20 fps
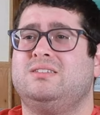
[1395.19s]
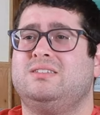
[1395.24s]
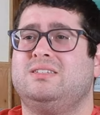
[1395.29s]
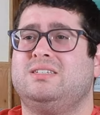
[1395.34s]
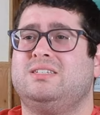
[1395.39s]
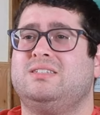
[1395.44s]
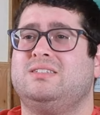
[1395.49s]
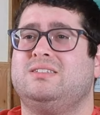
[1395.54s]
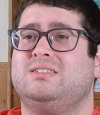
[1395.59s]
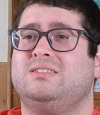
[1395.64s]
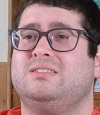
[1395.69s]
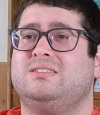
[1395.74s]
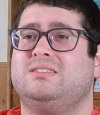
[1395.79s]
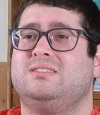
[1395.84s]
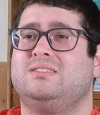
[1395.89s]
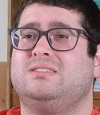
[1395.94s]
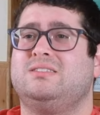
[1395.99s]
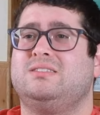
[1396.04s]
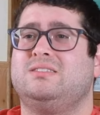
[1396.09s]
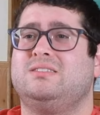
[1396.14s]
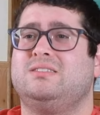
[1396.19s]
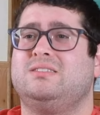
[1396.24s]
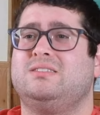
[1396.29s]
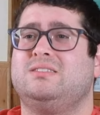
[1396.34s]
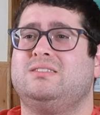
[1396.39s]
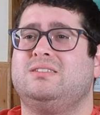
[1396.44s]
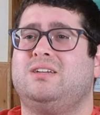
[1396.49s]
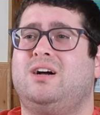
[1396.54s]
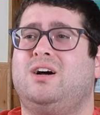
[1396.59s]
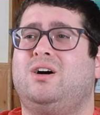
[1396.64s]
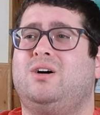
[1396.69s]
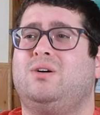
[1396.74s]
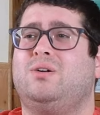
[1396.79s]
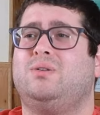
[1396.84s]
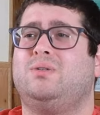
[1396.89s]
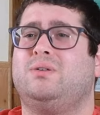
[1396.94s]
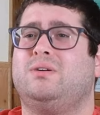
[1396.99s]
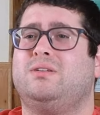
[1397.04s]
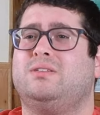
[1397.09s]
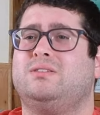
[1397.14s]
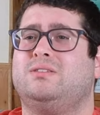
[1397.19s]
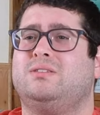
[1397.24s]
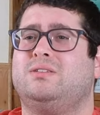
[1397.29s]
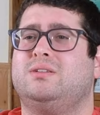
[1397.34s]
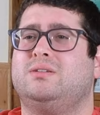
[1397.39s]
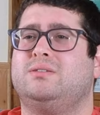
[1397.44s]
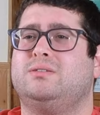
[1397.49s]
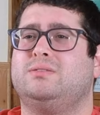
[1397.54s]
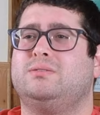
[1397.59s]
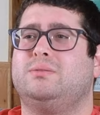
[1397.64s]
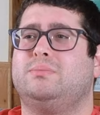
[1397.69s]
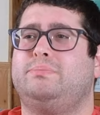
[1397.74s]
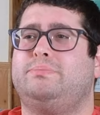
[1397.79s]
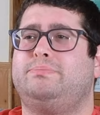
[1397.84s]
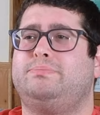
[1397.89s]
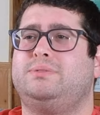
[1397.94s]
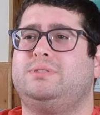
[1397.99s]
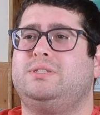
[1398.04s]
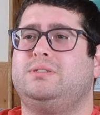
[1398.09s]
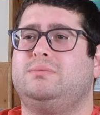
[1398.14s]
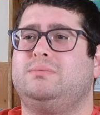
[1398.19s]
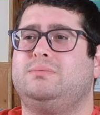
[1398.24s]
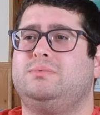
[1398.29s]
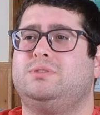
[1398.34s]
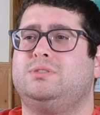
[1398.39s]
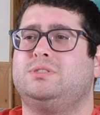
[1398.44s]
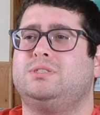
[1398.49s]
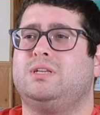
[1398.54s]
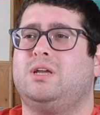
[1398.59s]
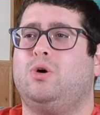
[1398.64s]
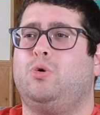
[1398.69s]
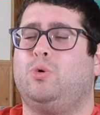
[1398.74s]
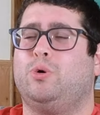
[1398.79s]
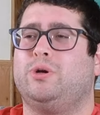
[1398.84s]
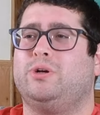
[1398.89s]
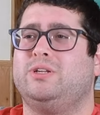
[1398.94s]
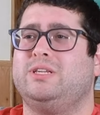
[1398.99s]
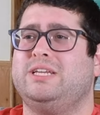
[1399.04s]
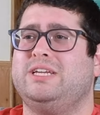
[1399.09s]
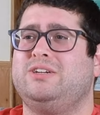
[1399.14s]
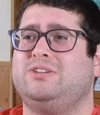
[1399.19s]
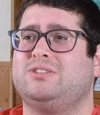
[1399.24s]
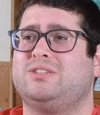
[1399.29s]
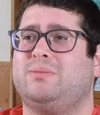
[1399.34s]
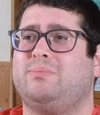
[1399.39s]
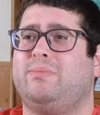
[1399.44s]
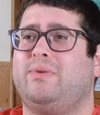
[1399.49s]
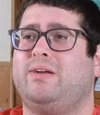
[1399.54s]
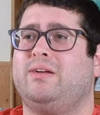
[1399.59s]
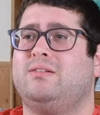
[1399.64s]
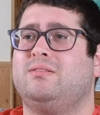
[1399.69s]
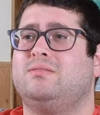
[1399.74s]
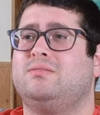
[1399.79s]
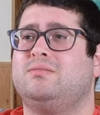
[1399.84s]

Sorry about your flowers. Oh, and the just oil leak or something?